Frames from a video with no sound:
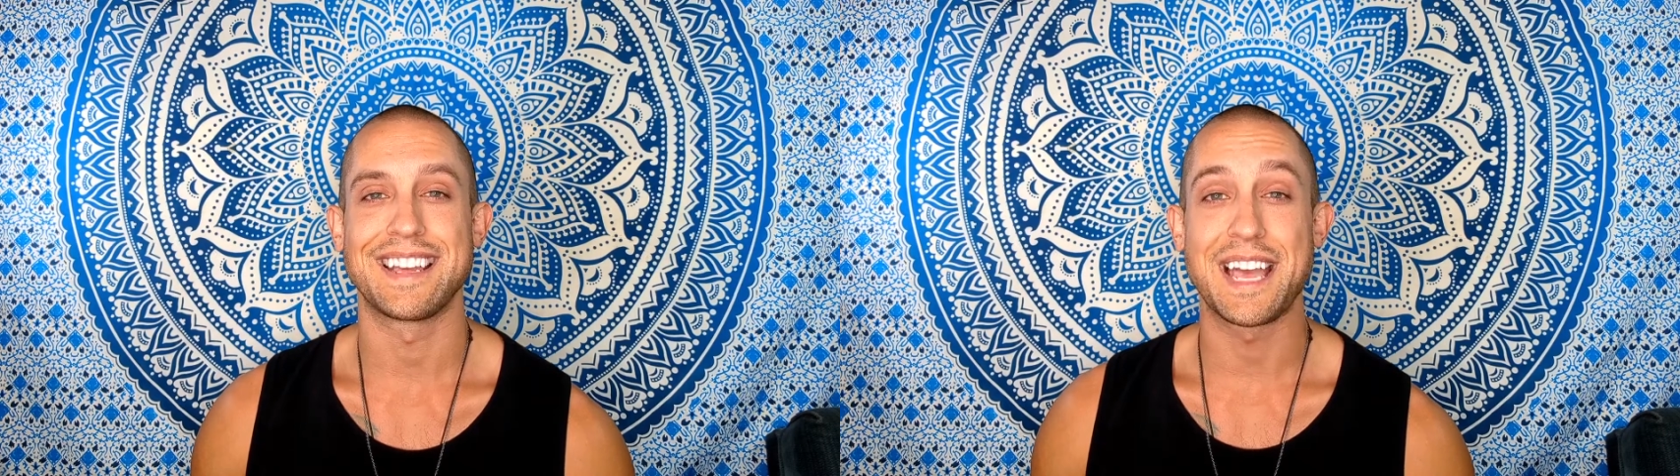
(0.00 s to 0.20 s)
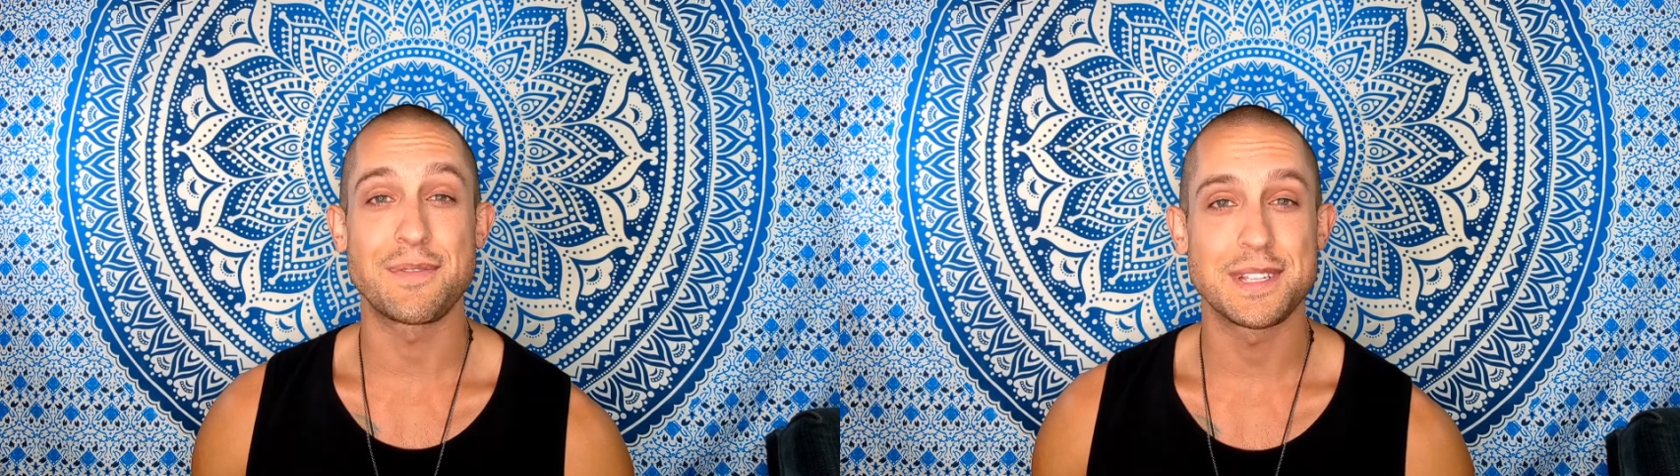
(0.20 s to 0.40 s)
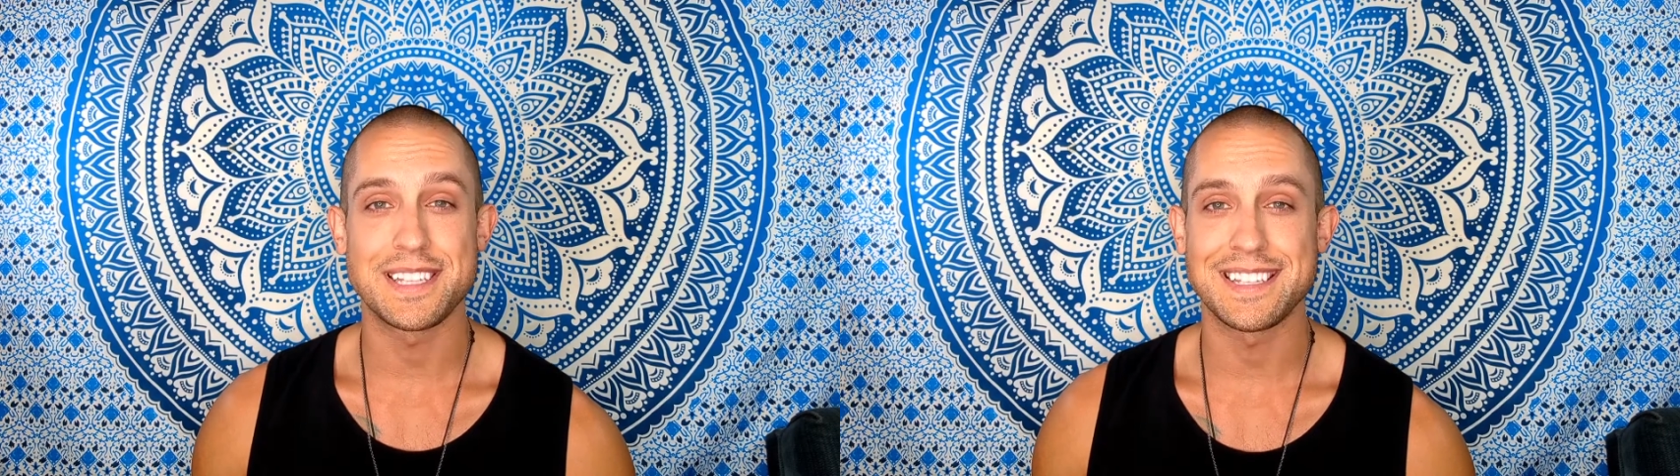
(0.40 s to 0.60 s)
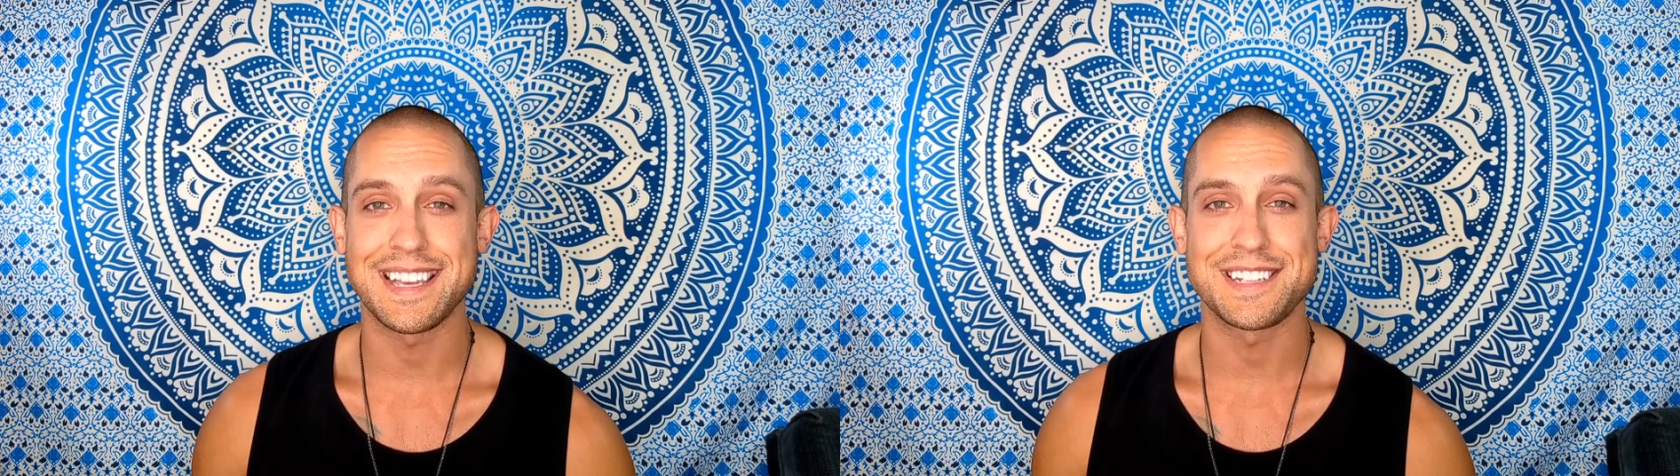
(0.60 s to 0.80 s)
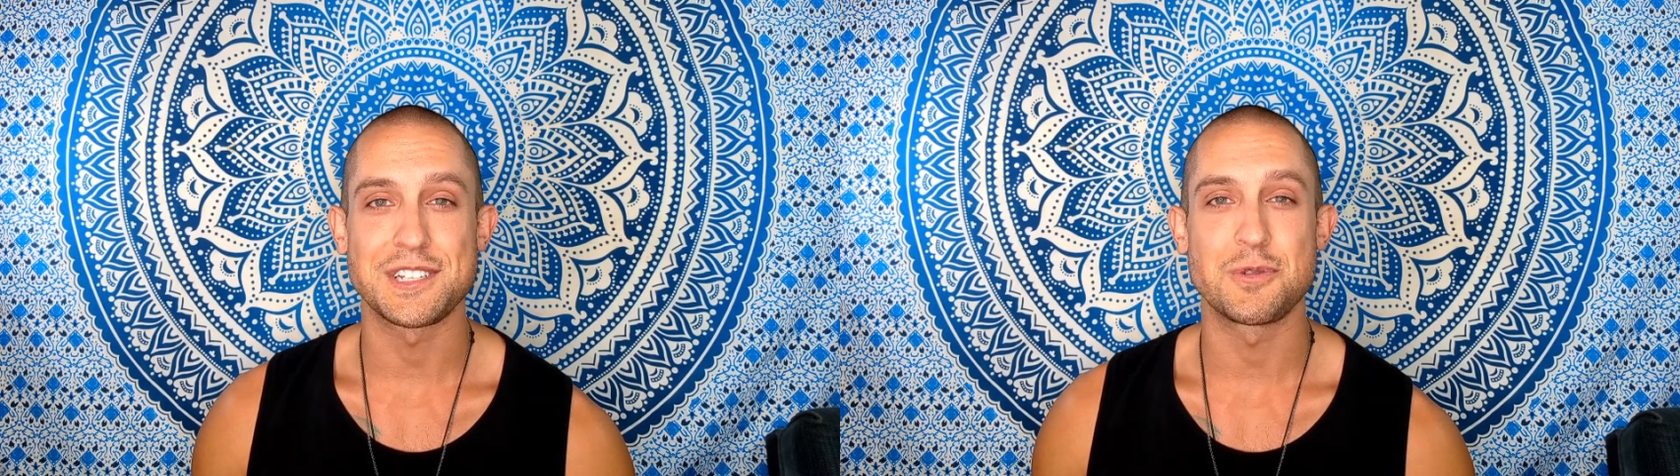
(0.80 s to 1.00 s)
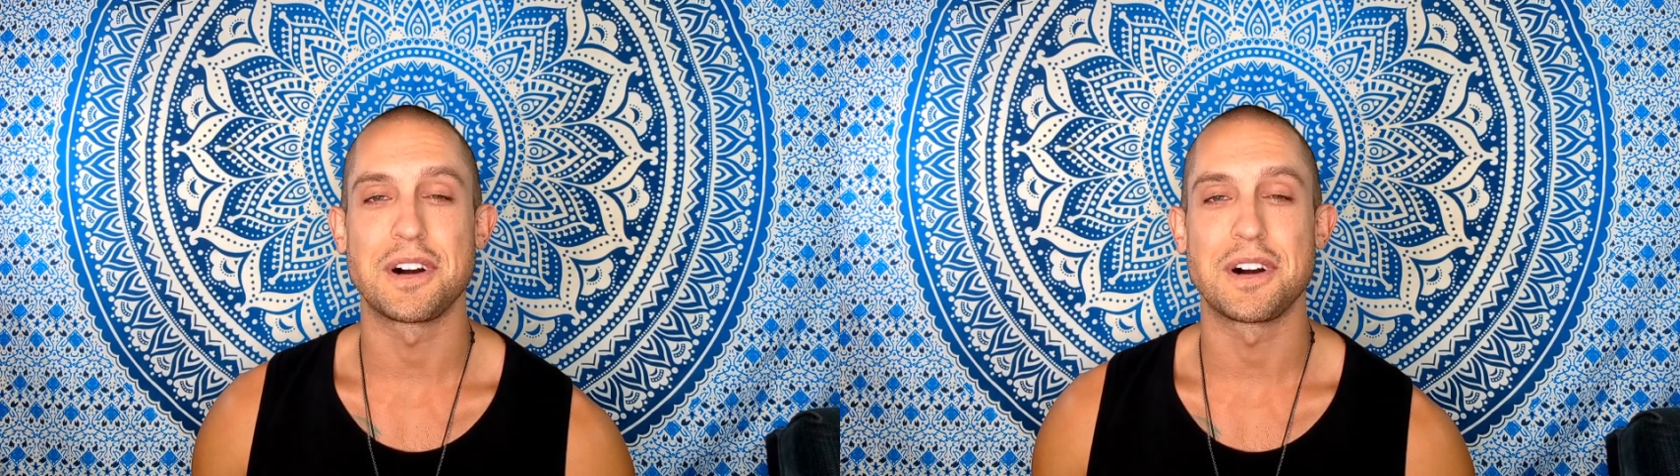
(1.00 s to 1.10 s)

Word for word: Everything that you